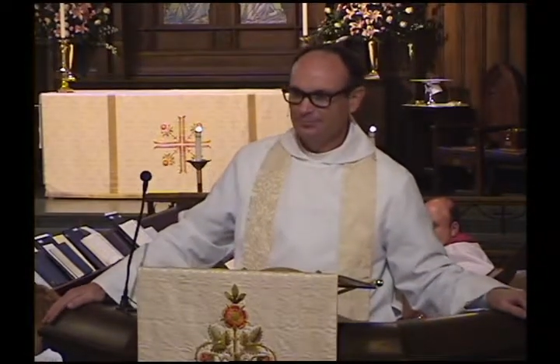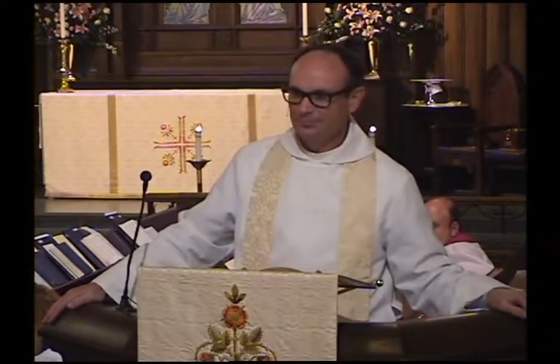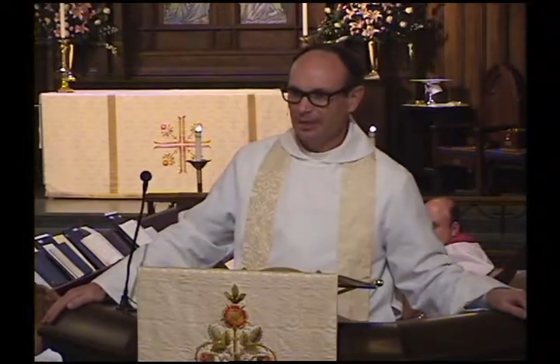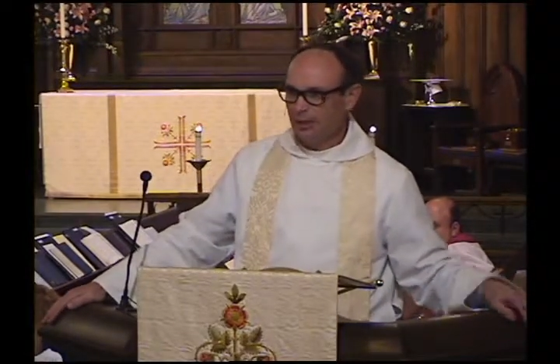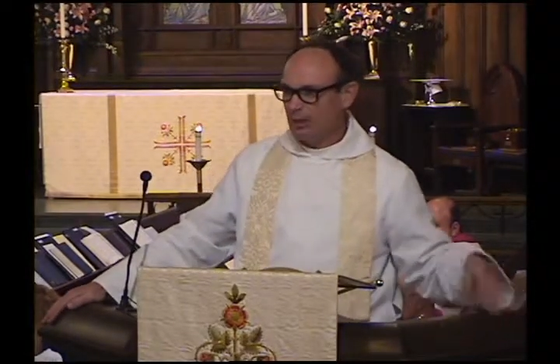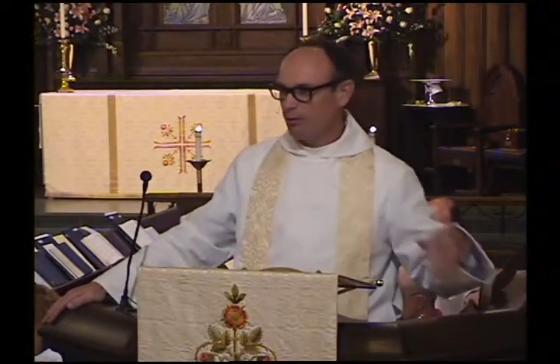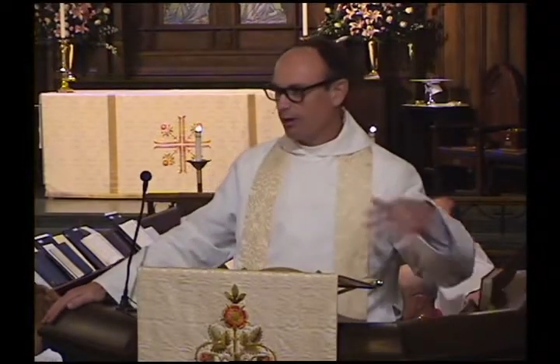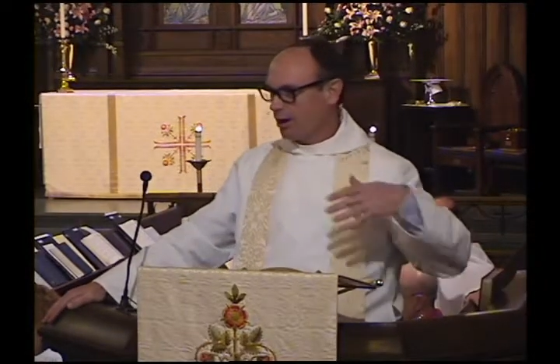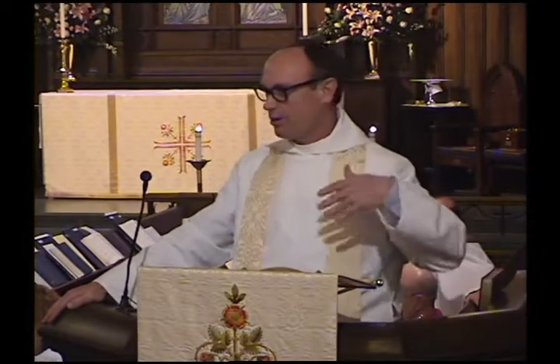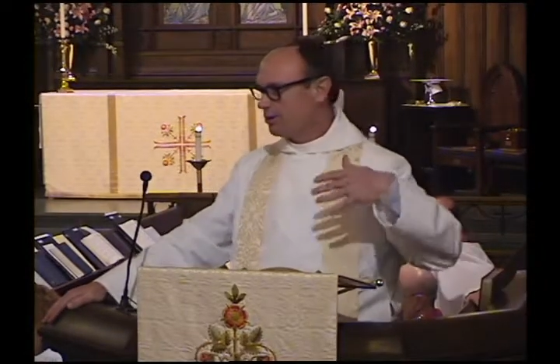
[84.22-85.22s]
now, there were
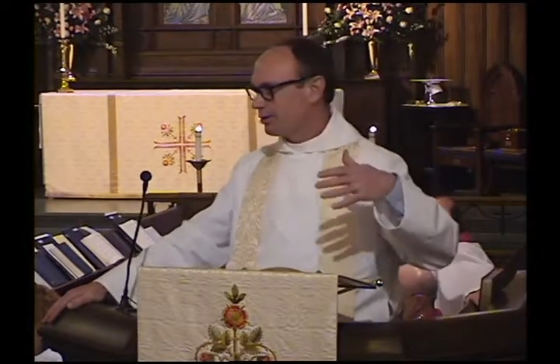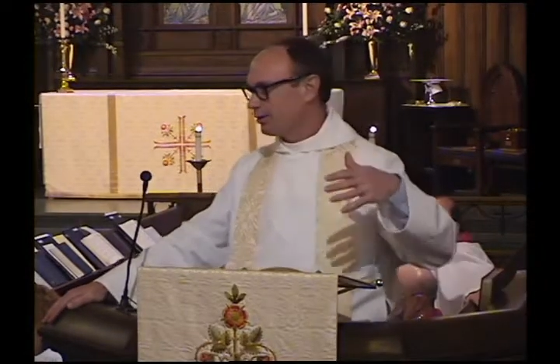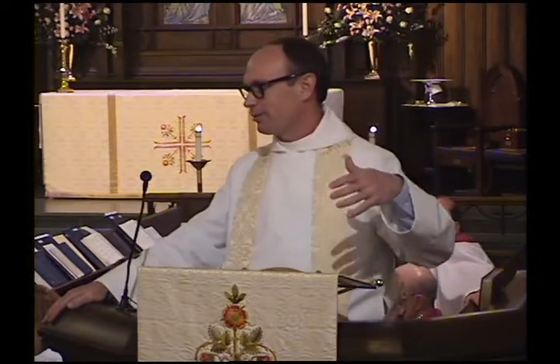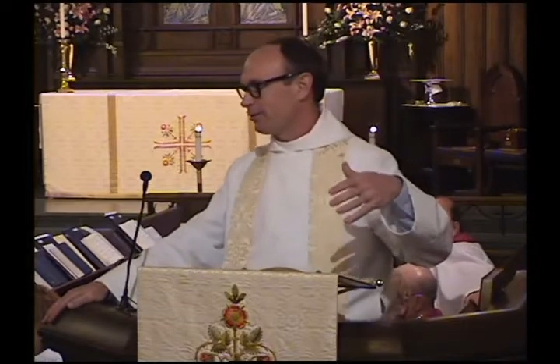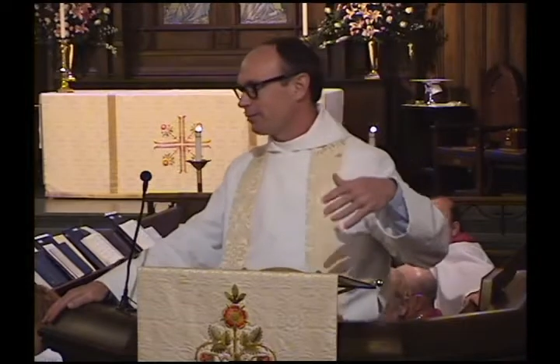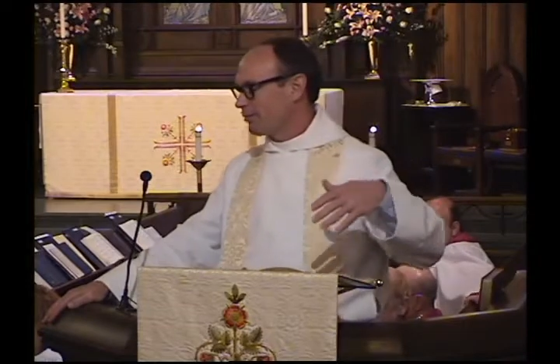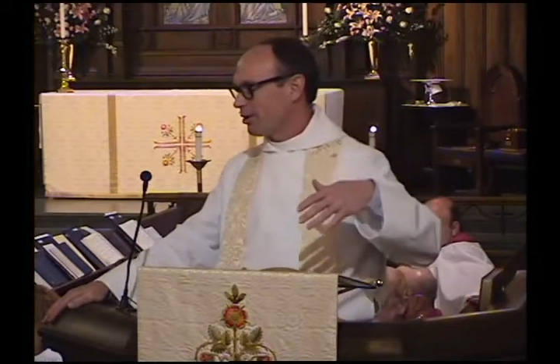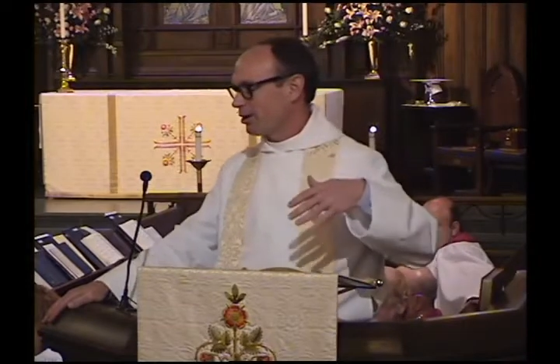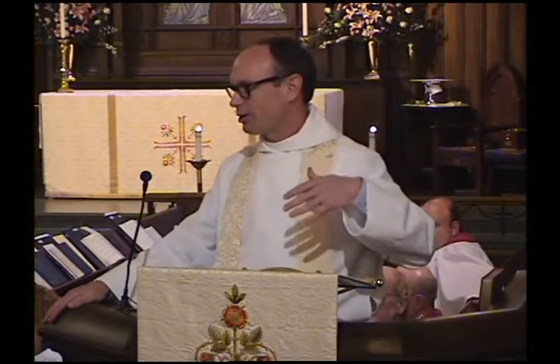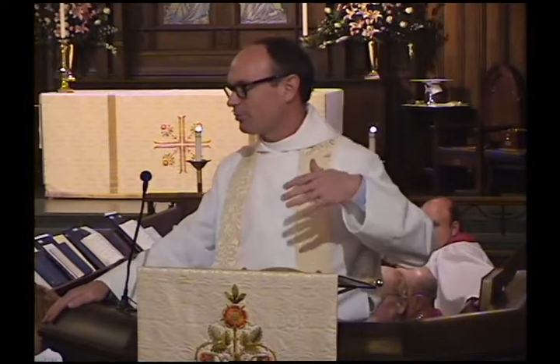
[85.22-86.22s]
other
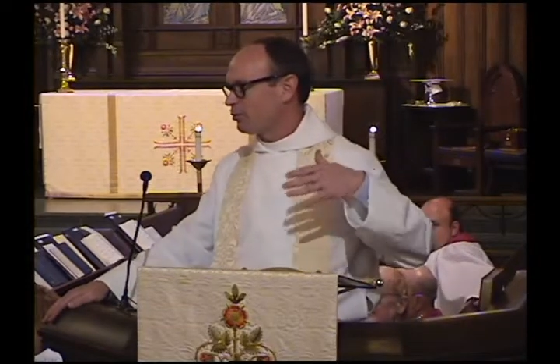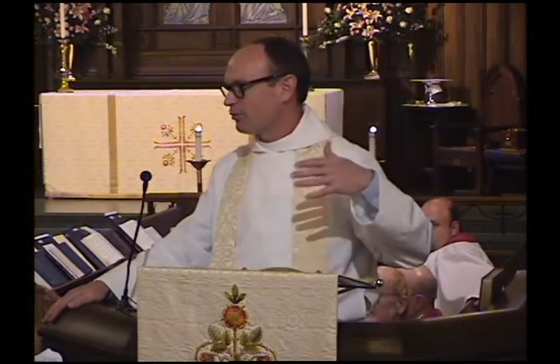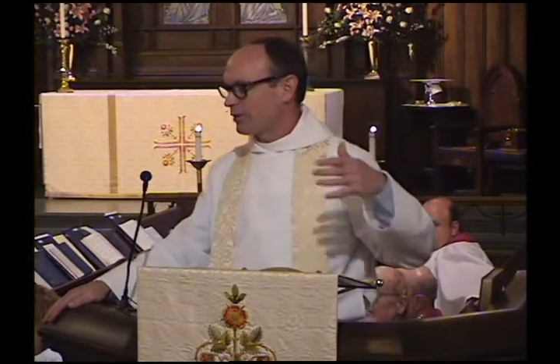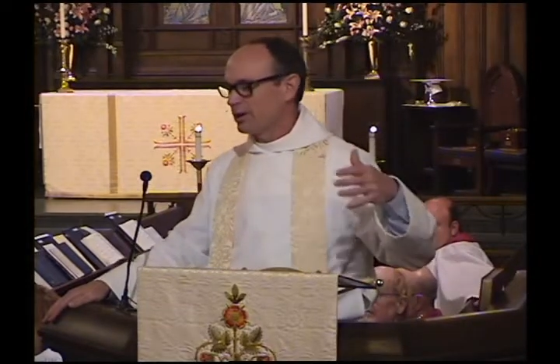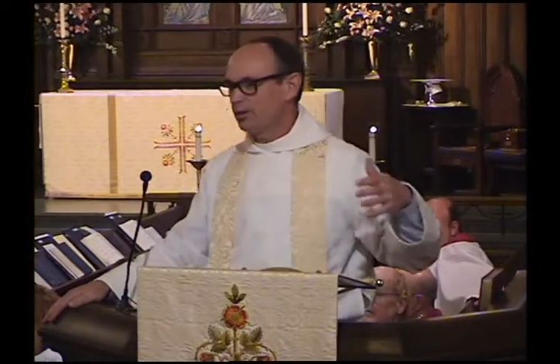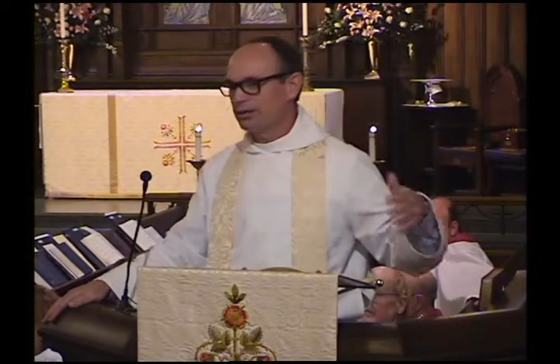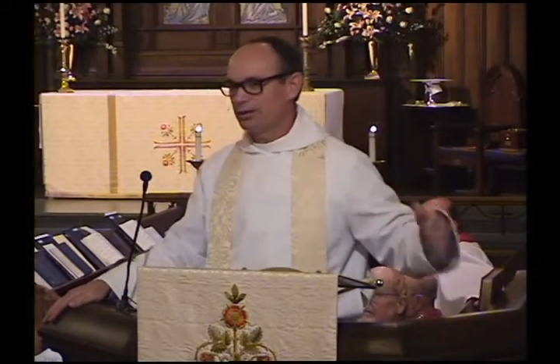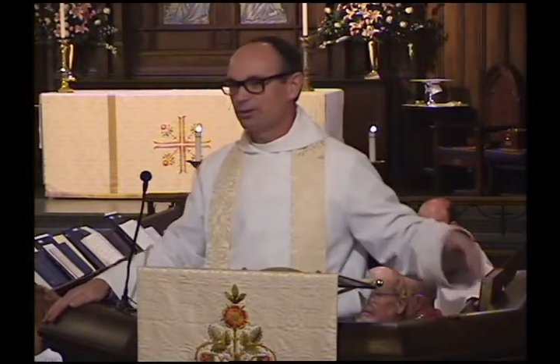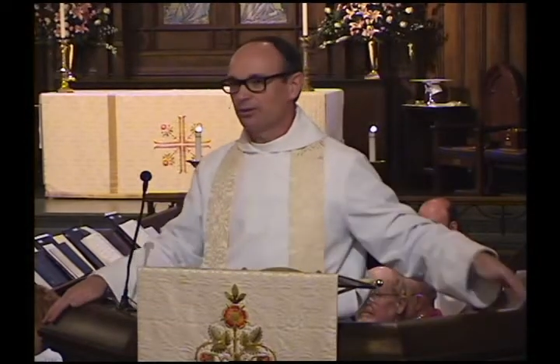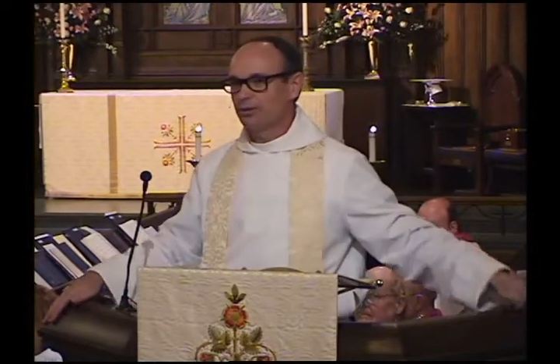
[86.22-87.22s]
remarkable figures
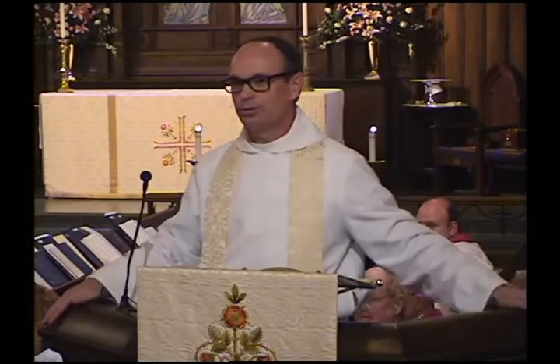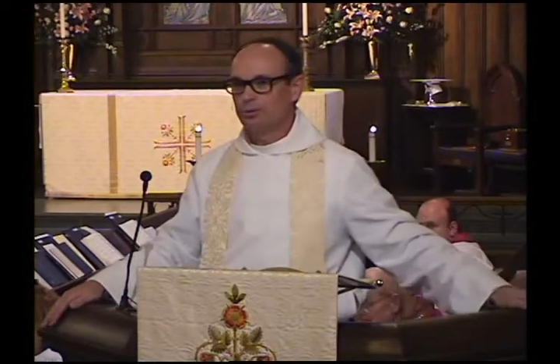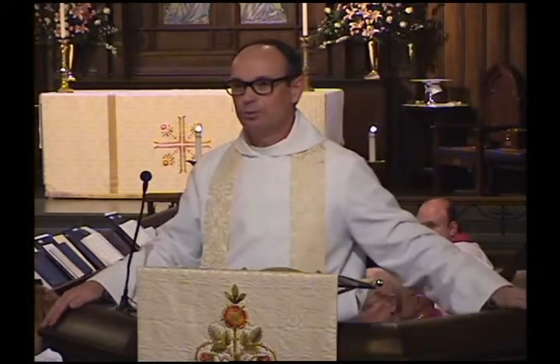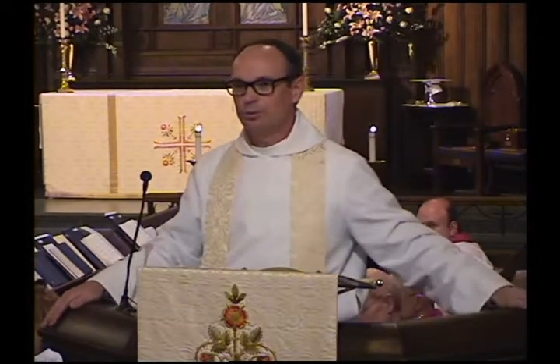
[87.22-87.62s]
at the school.